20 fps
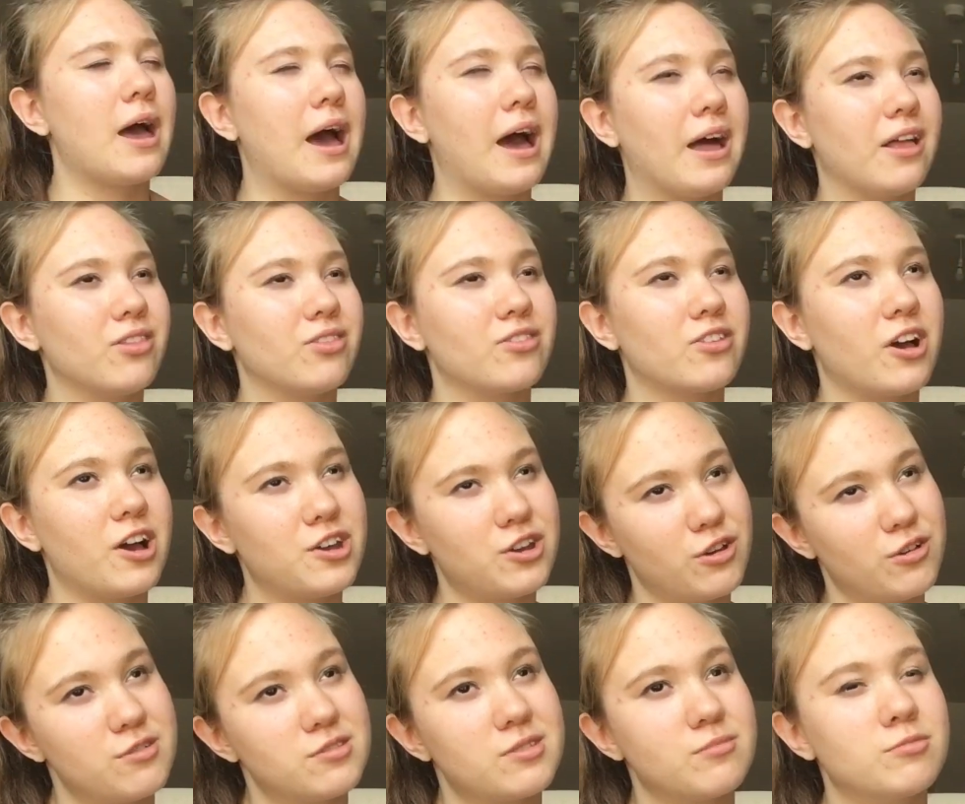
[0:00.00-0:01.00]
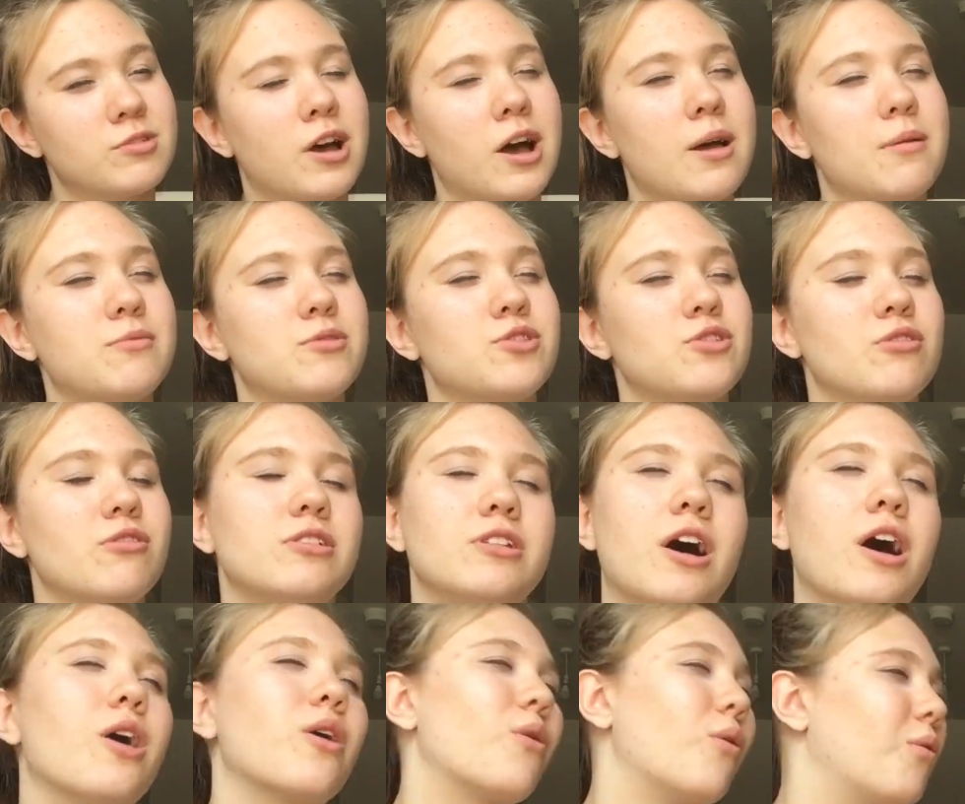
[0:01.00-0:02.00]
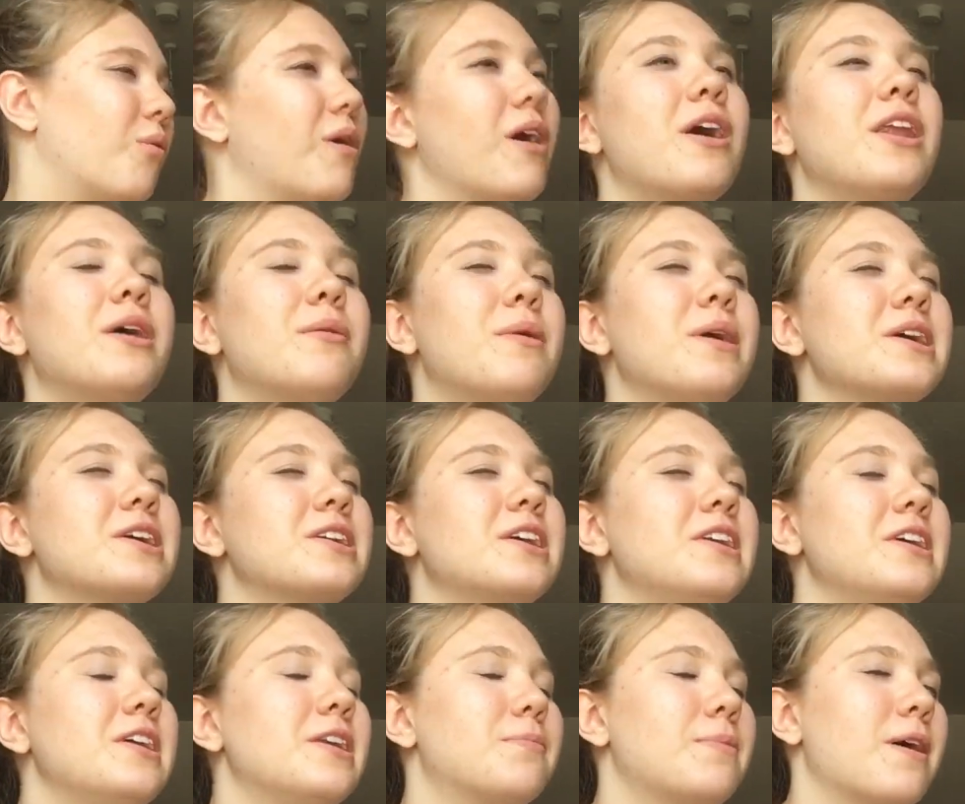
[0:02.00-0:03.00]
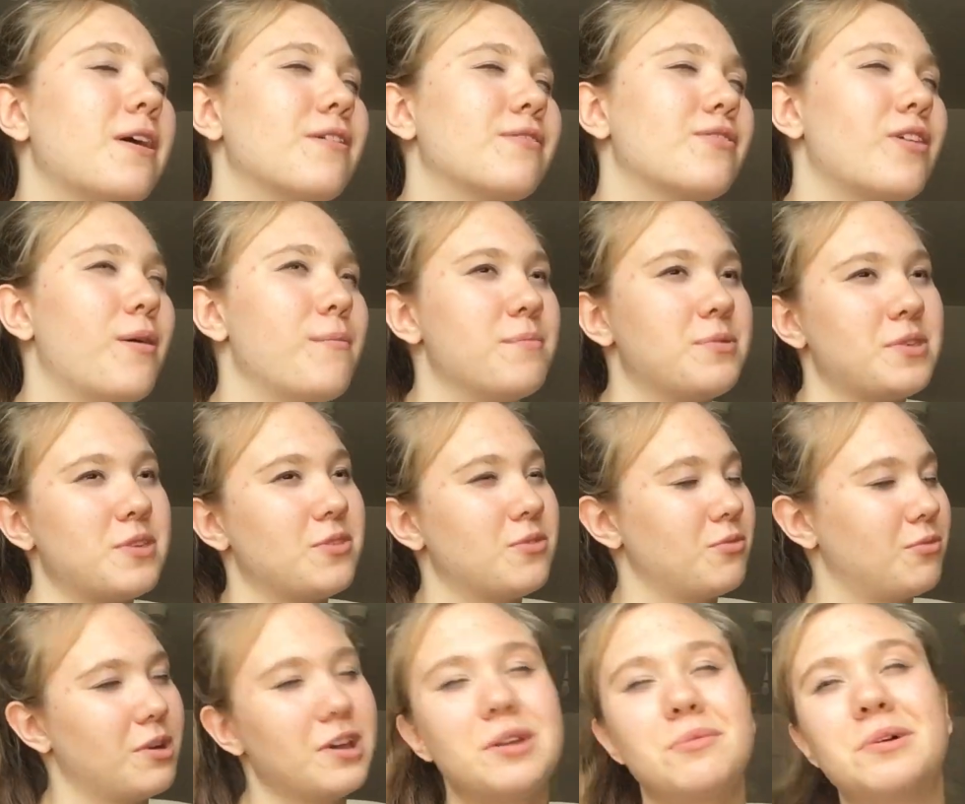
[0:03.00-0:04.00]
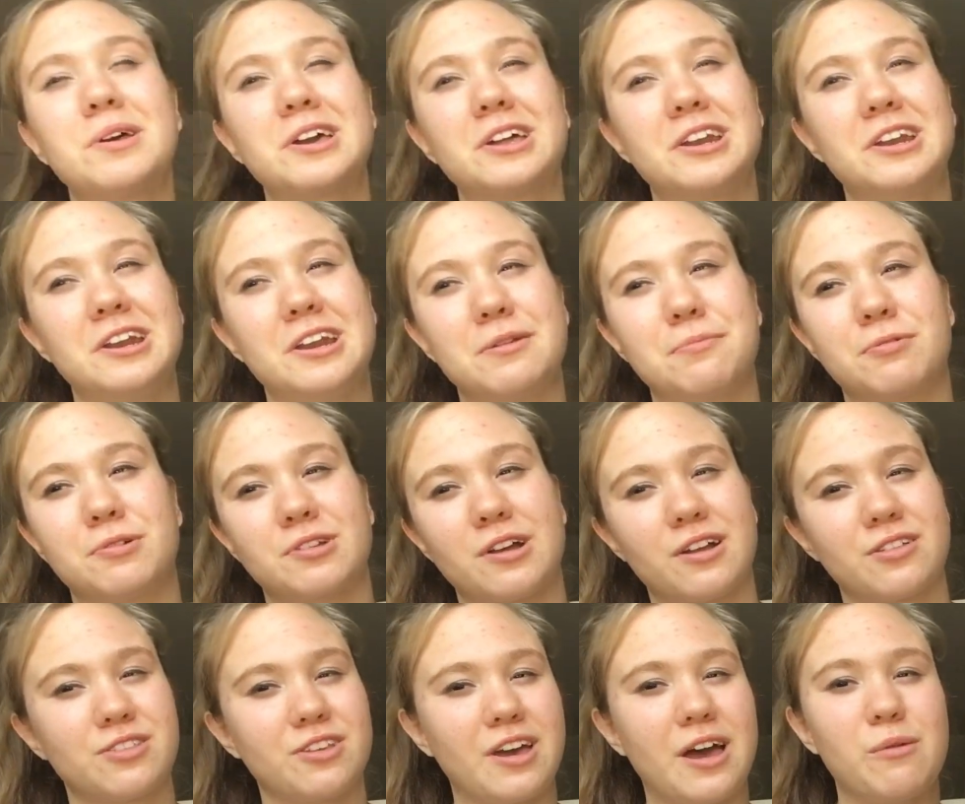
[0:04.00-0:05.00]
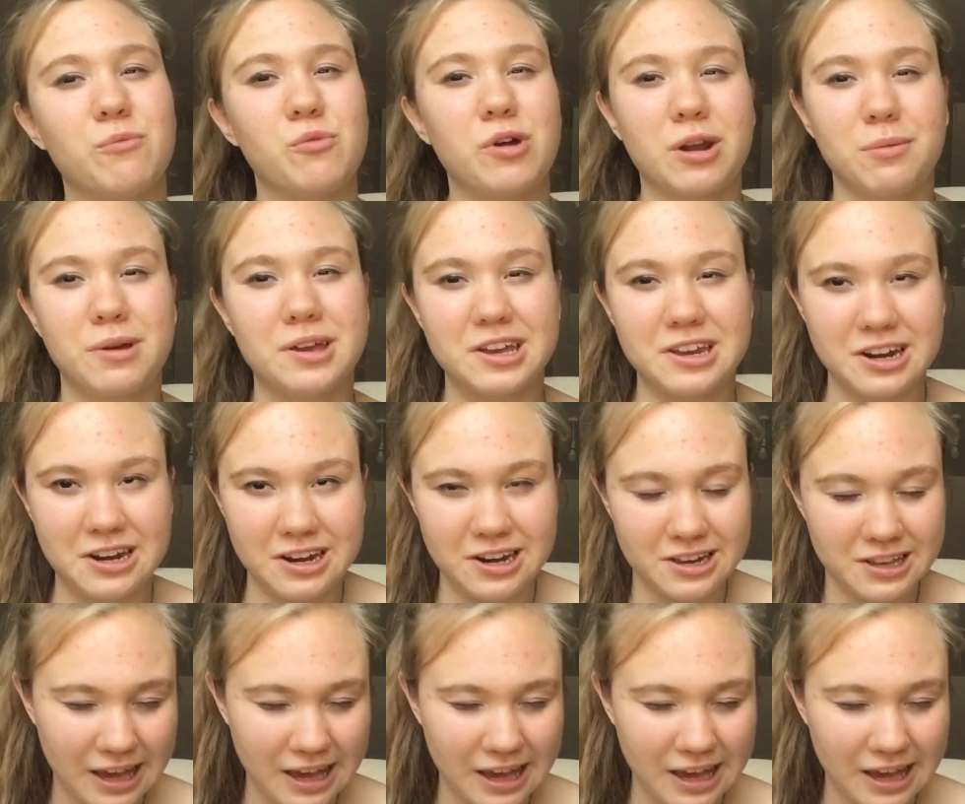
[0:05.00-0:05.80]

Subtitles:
And I know sometimes you're like, when am I going to need a pair of compasses? When am I going to need a protractor? And when am I going to need